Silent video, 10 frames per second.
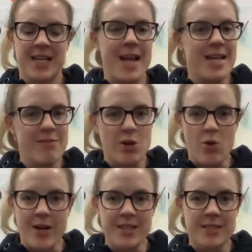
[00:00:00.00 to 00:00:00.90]
Any
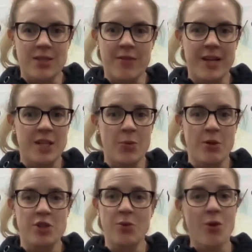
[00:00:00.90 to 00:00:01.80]
requests of anything you want
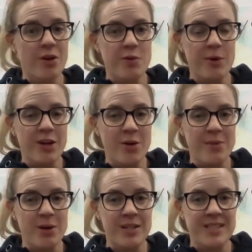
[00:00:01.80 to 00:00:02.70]
to do, or if you want to go on a
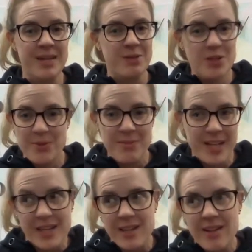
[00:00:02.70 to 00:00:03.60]
podcast episode with
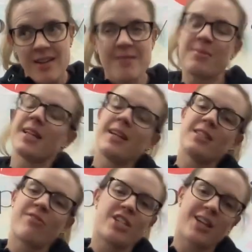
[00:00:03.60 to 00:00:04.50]
me,
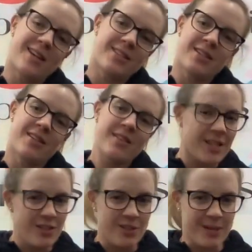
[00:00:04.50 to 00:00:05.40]
please reach out.
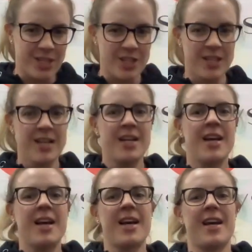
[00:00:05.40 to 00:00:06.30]
Thank you so much.
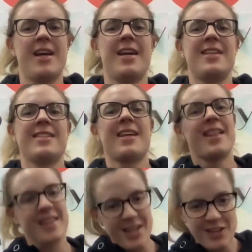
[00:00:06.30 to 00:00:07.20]

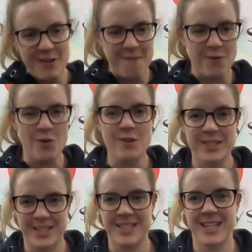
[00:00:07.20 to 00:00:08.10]
And thank you for
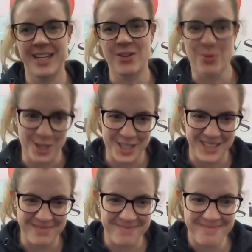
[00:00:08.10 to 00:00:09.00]
listening or
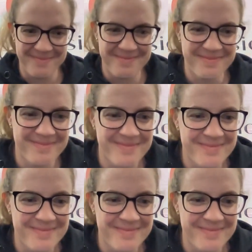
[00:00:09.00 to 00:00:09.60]
watching.